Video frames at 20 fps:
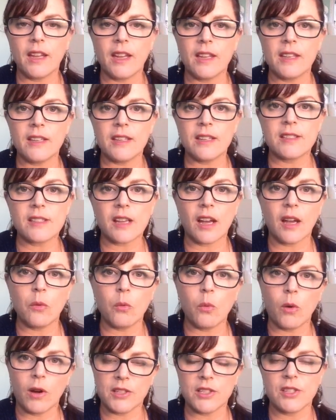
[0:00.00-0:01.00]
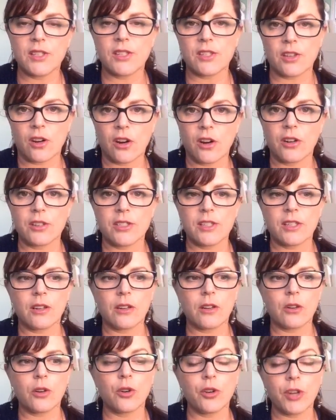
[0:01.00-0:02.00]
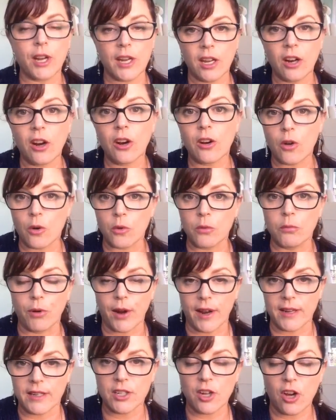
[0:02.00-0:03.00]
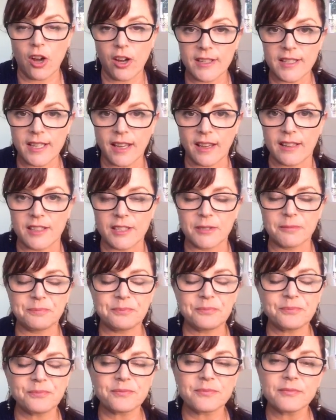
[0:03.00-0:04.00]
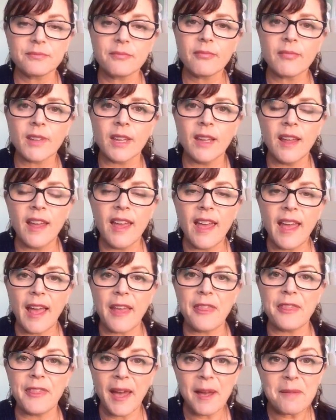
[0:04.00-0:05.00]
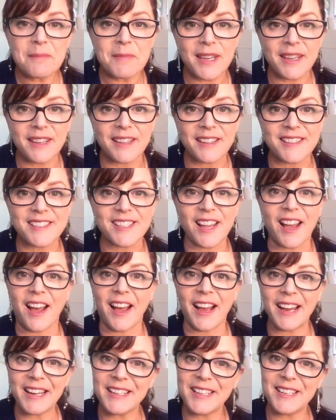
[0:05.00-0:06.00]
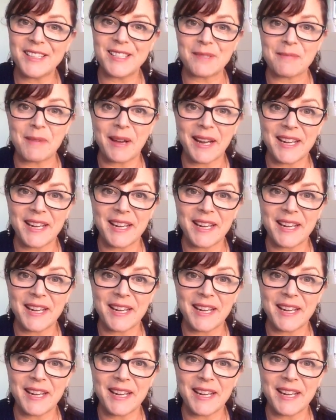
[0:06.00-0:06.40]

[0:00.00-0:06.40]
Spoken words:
is I want to start creating our own branded content. And that means I need some